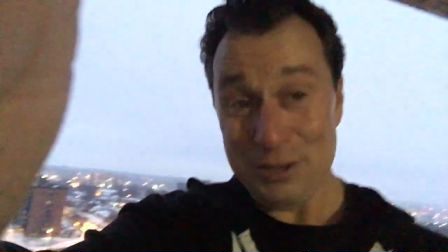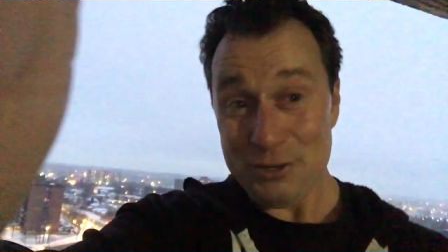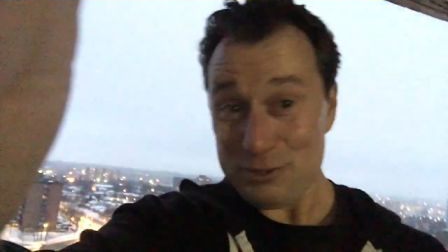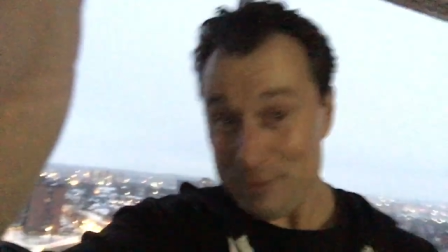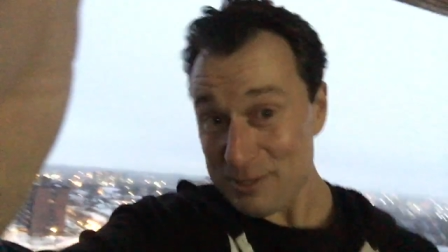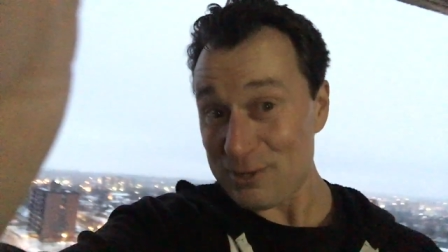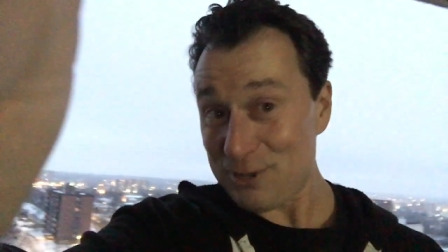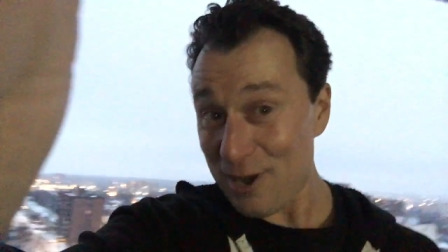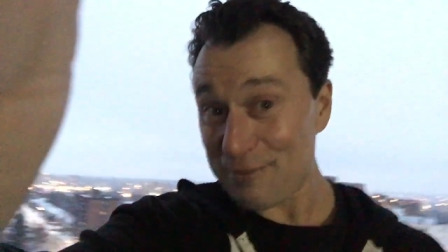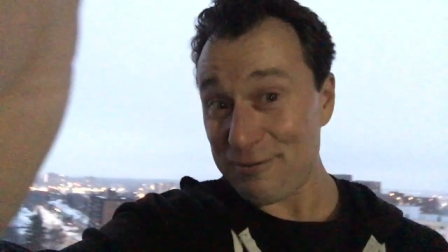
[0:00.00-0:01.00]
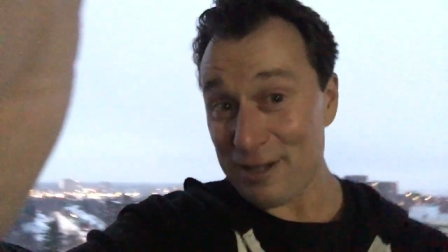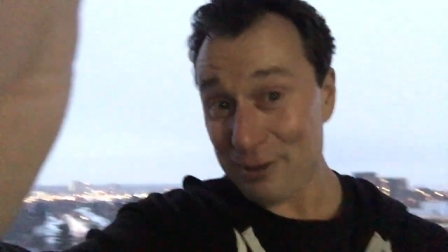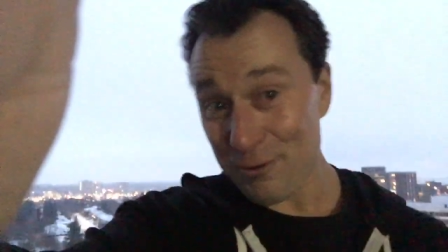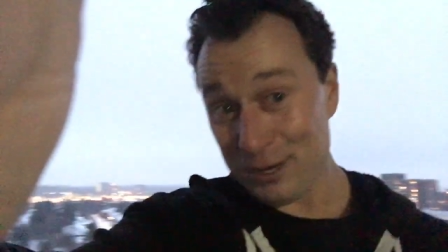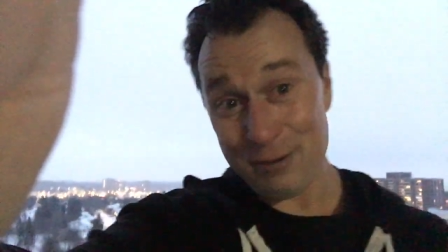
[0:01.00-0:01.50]
So Mister Todd
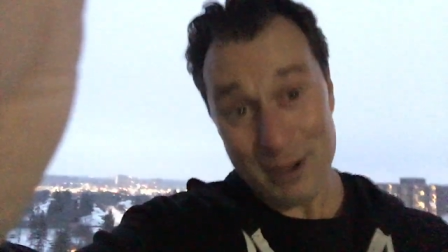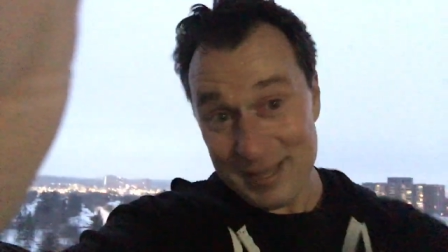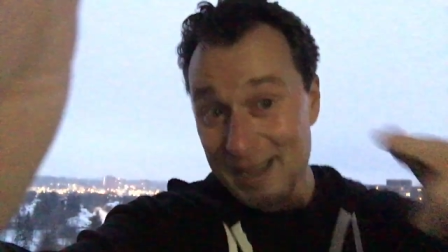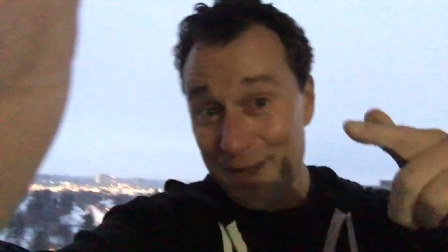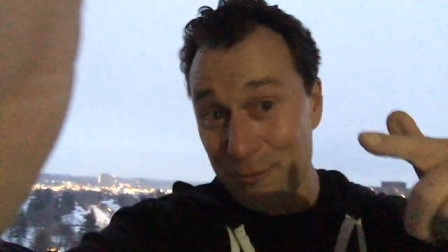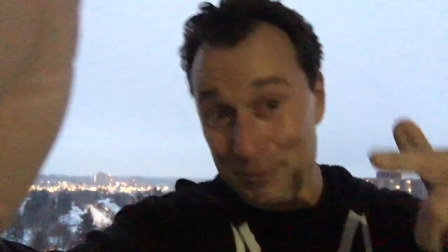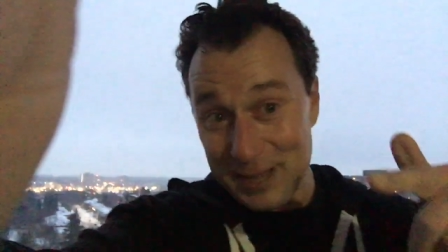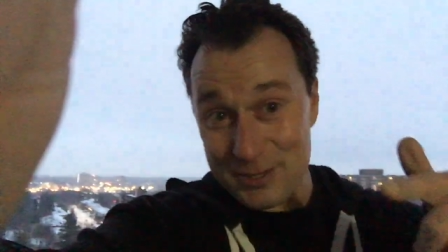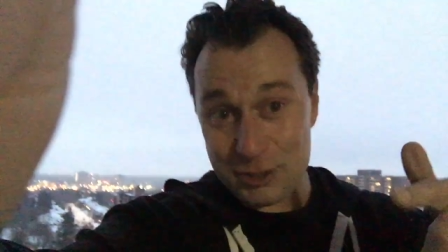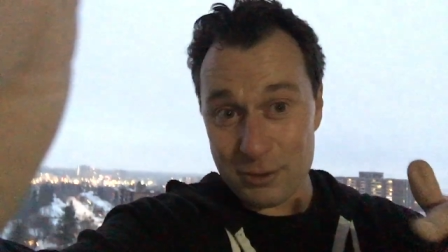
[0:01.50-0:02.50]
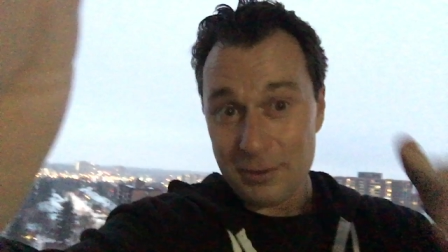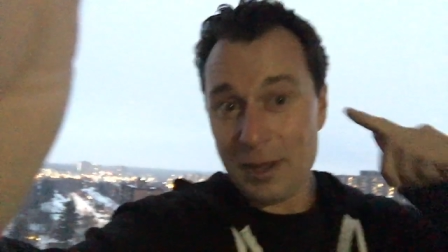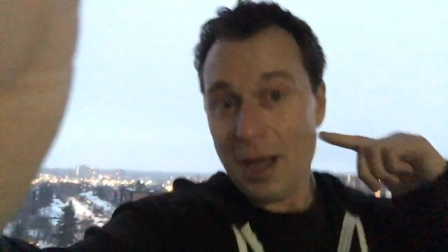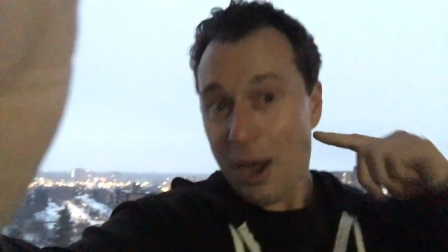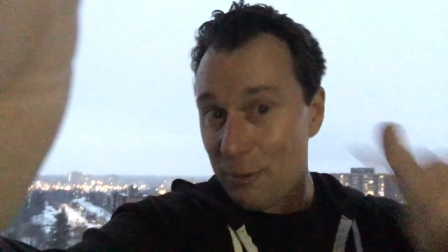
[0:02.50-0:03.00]
Falcone, one day I will meet you.
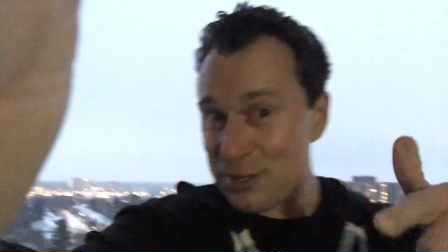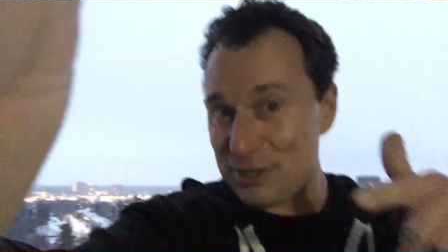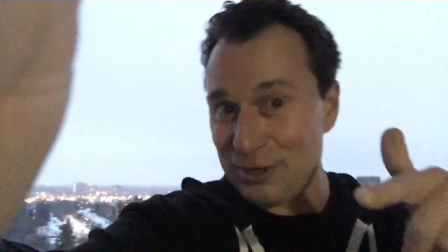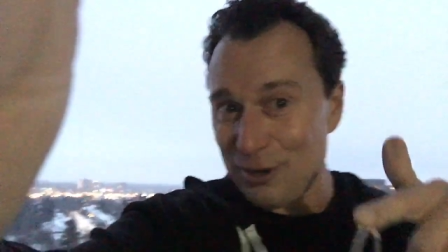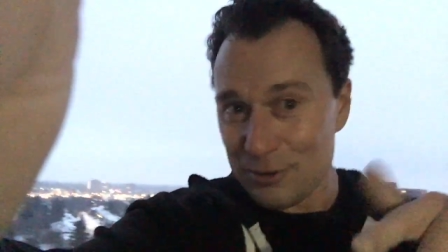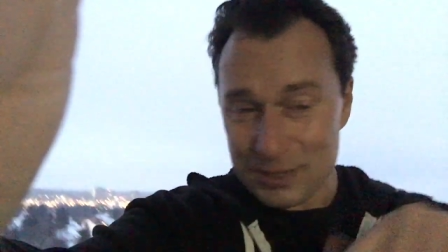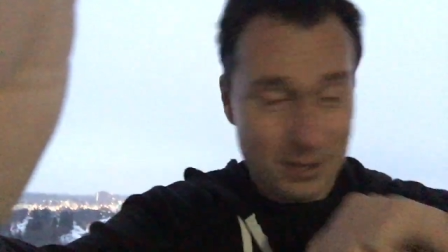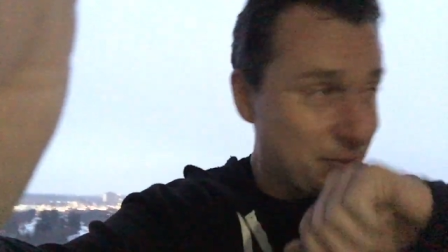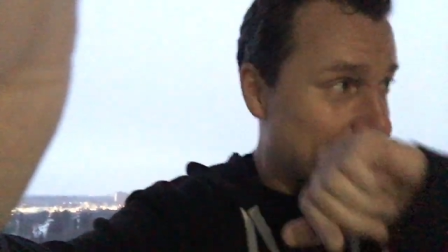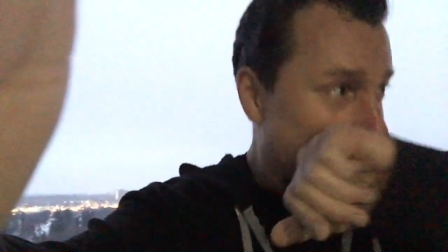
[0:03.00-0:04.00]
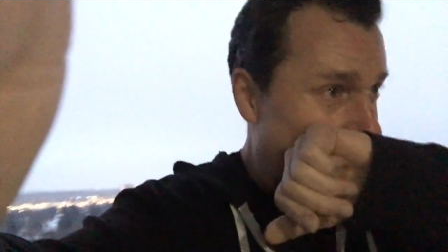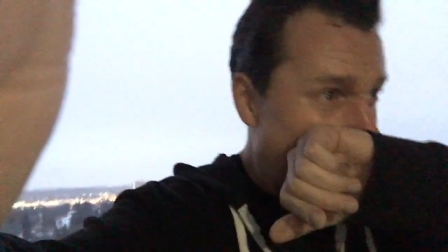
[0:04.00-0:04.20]
I want you to know something.